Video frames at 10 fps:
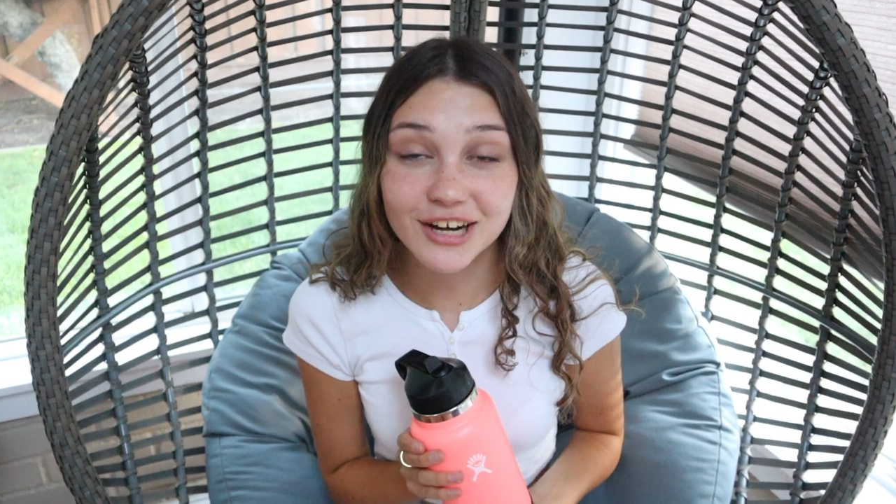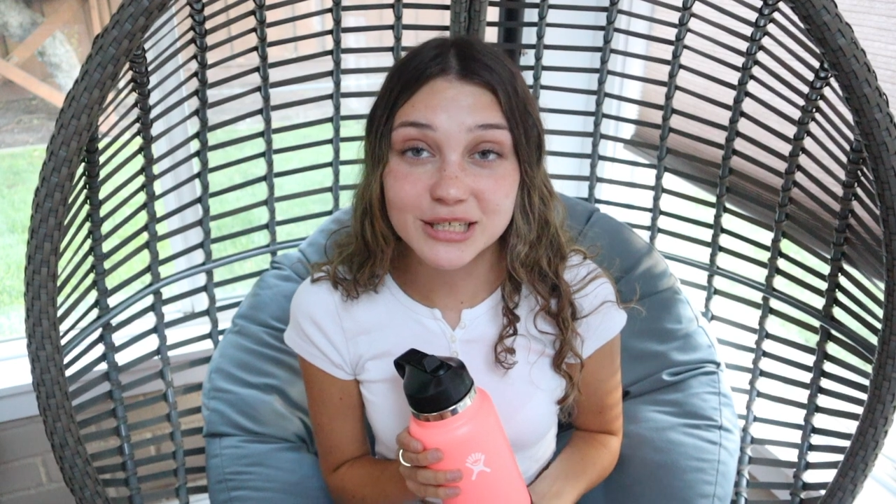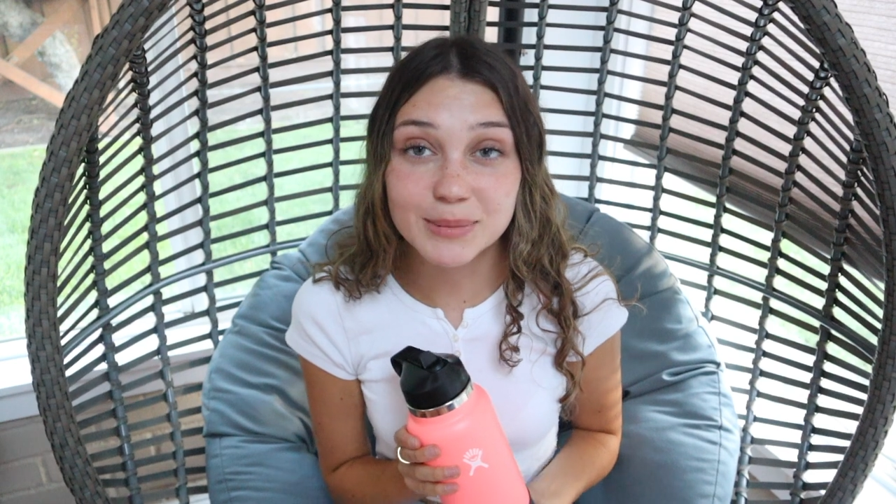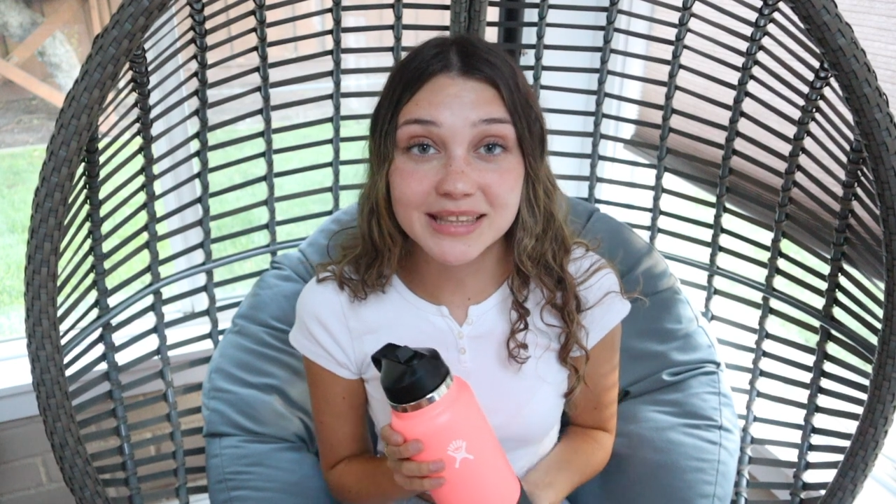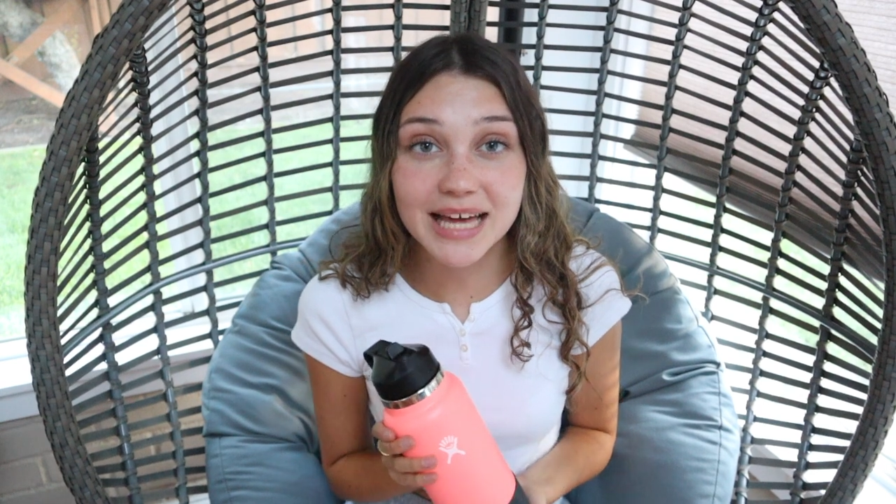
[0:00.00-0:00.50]

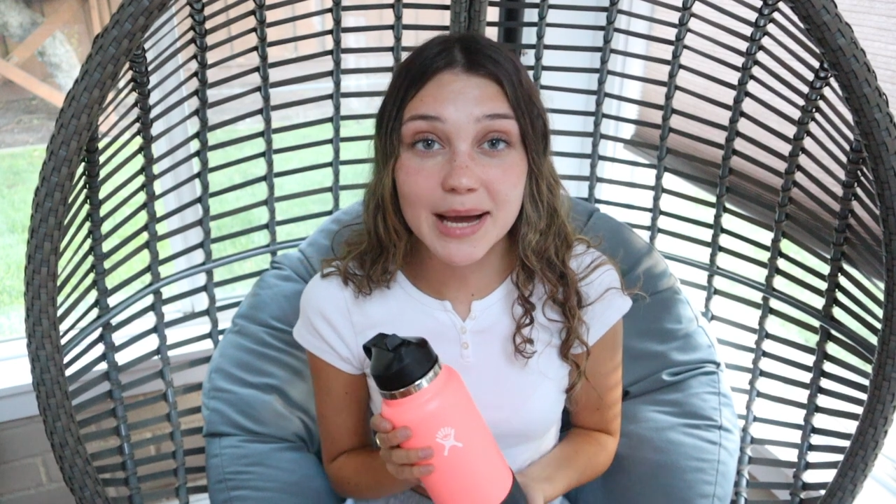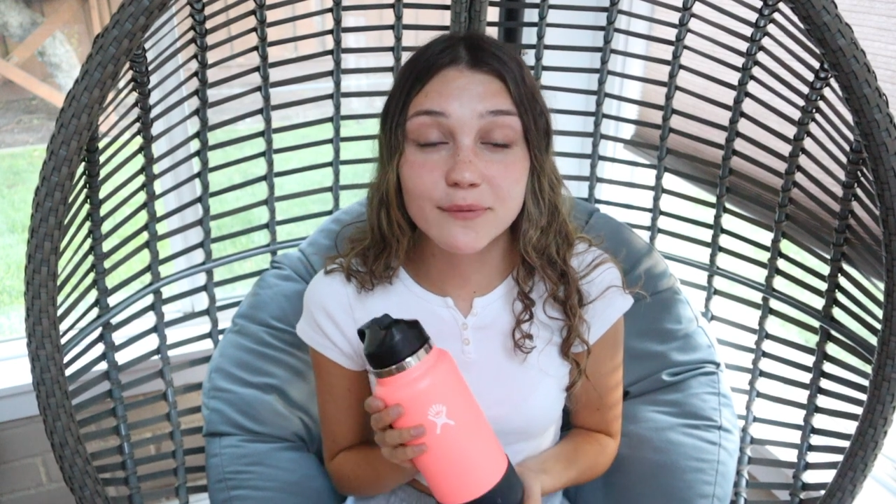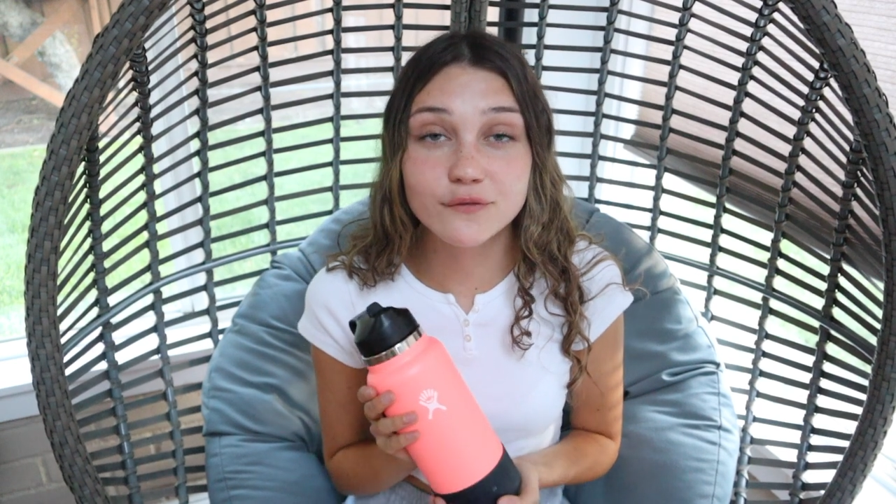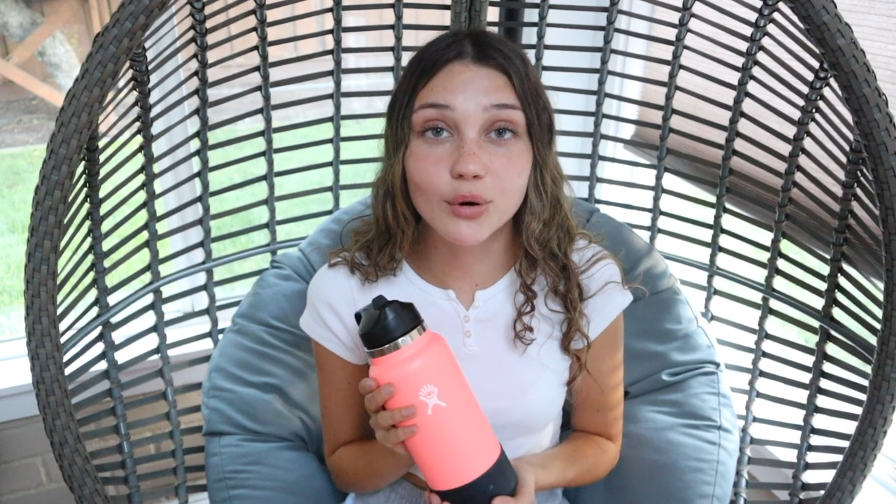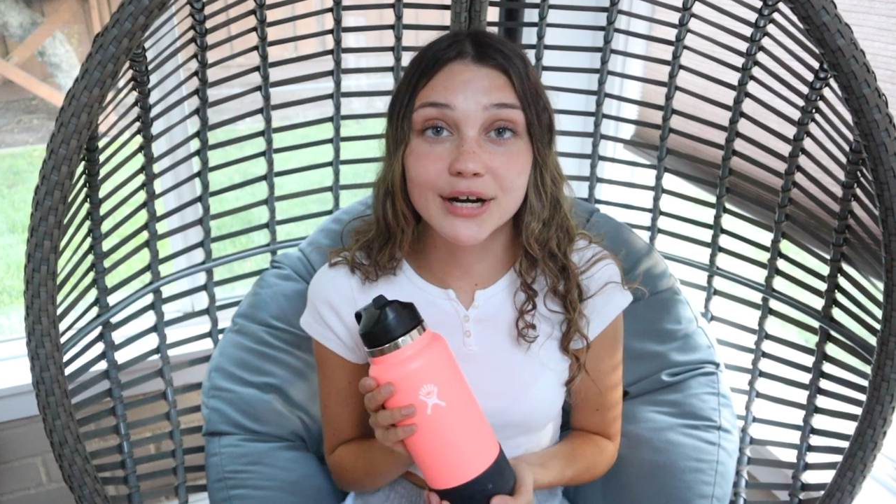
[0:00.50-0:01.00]
talked about that
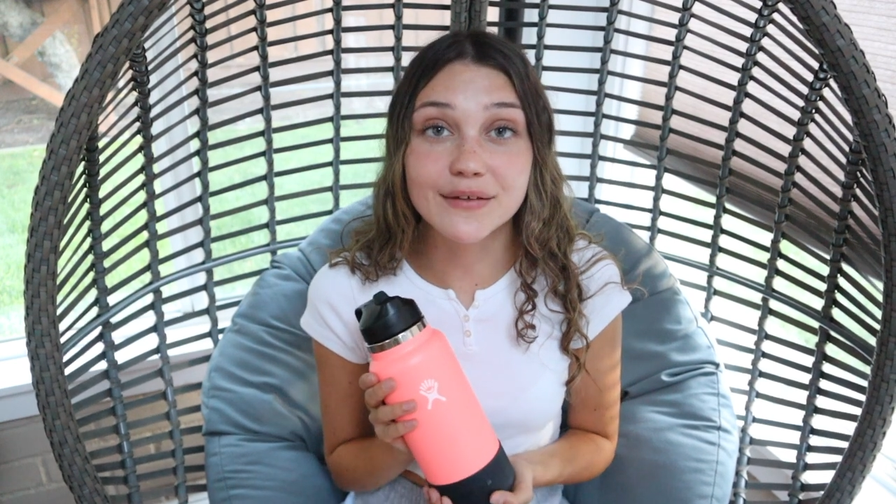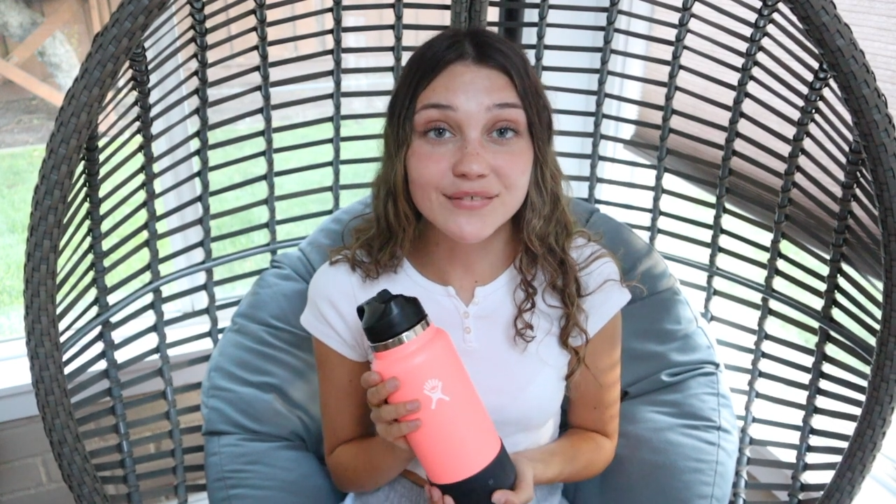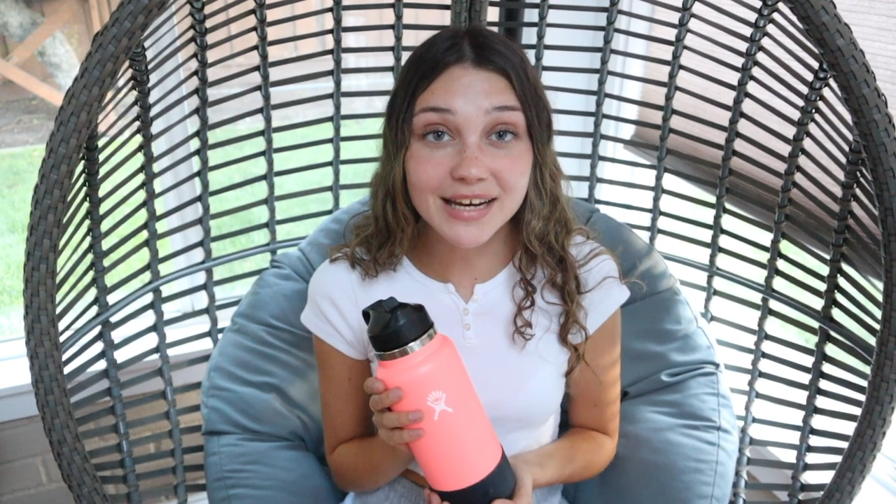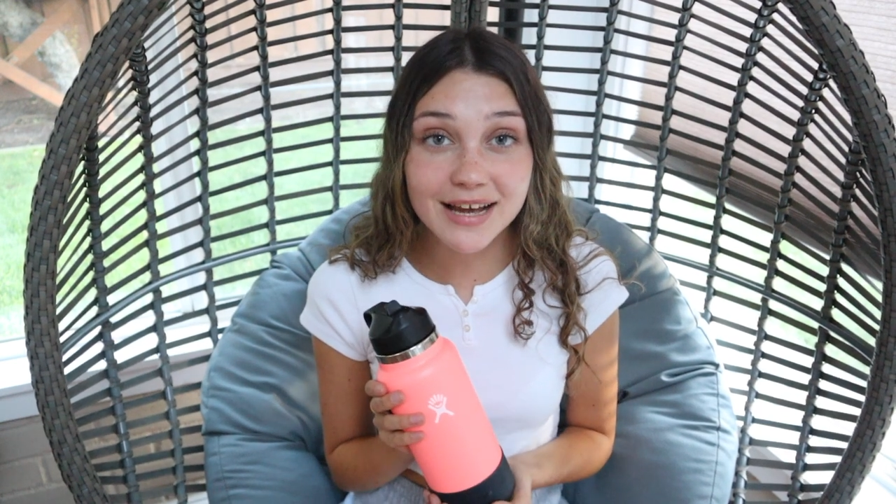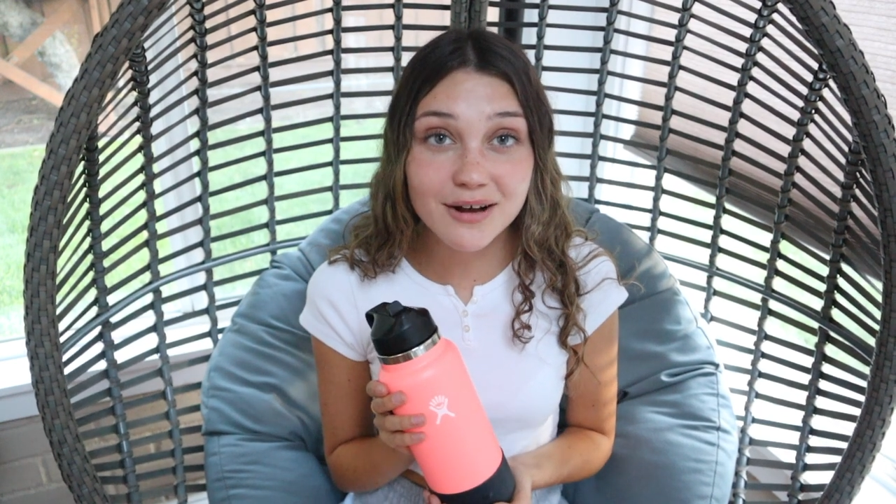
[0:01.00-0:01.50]
before in a
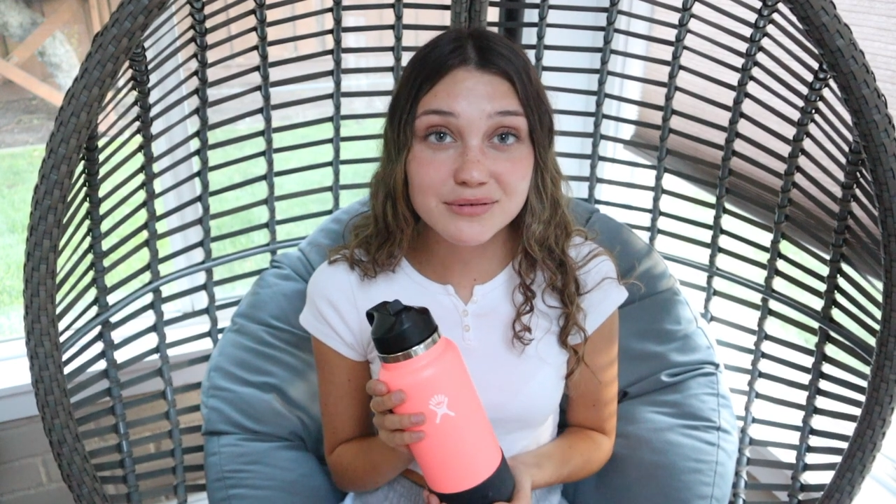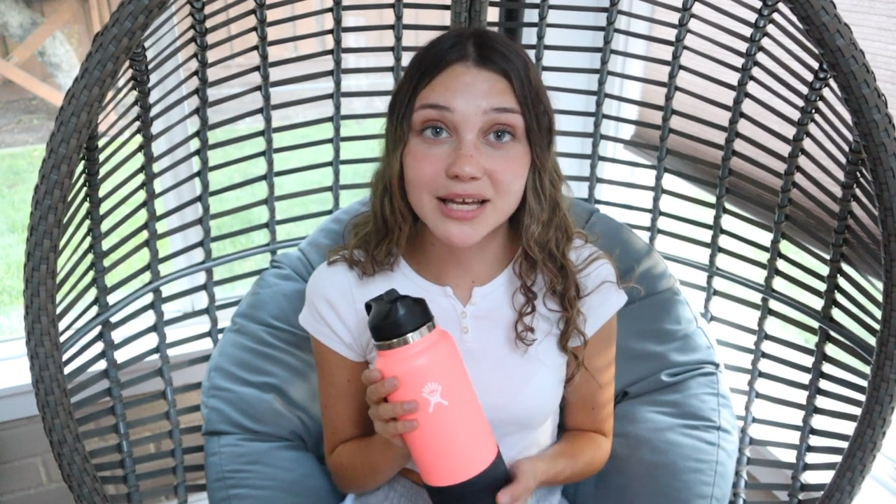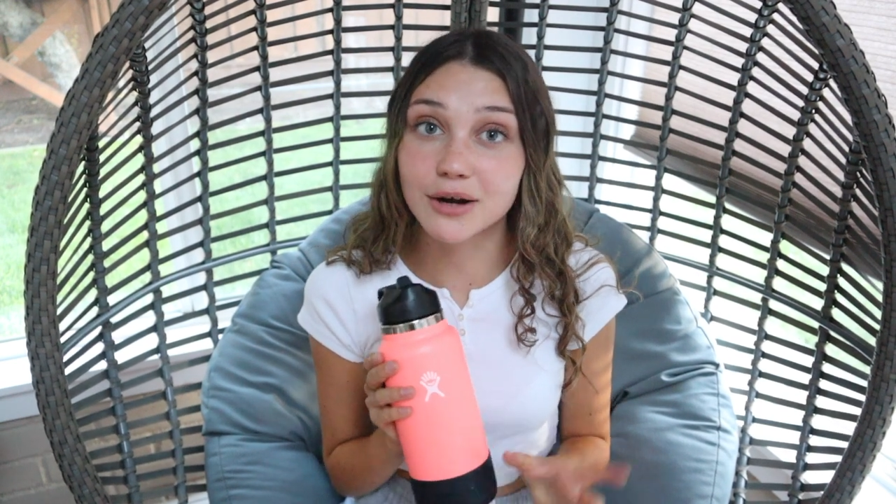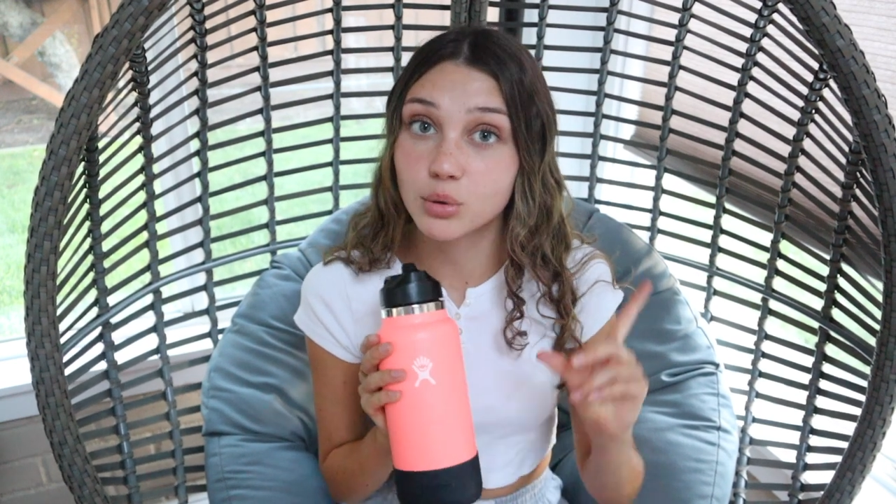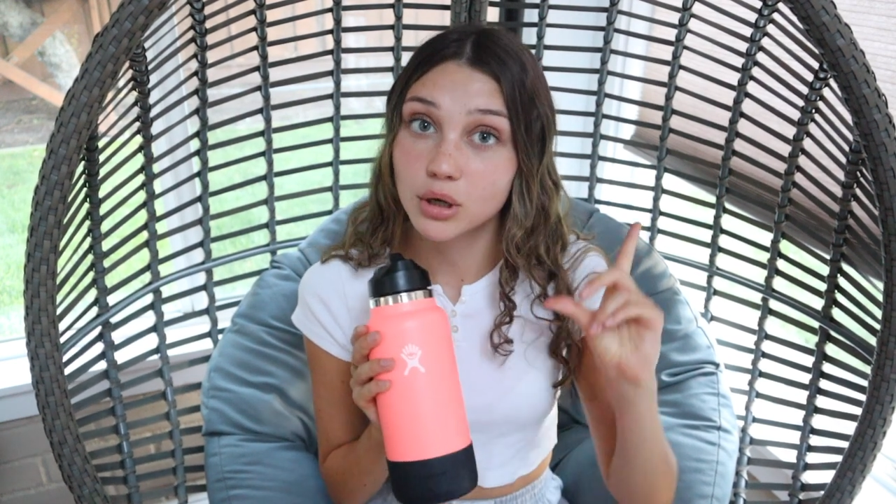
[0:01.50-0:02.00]
video,
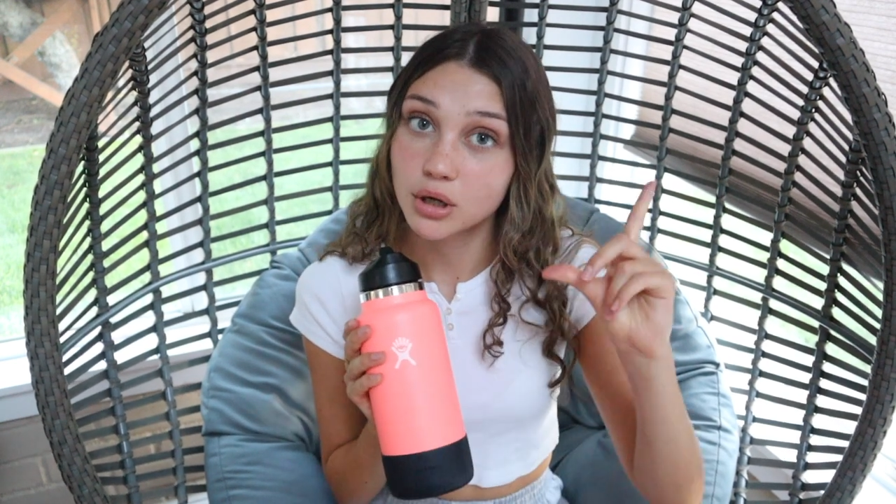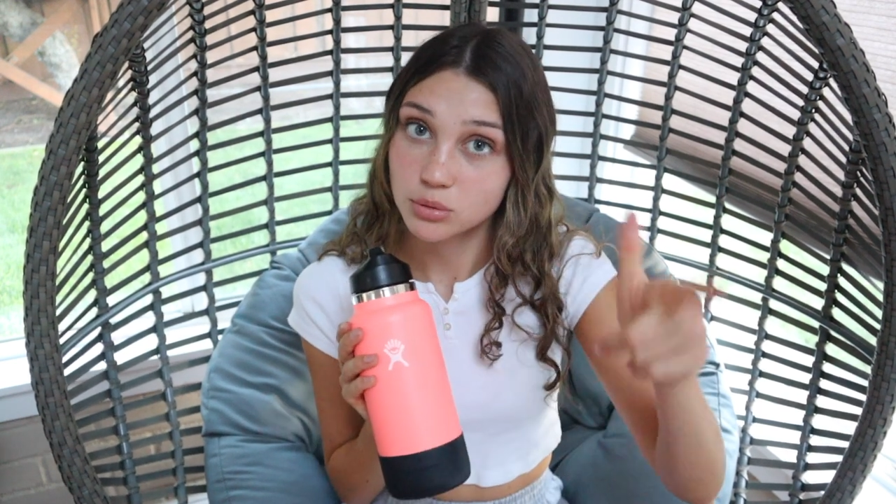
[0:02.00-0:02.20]
so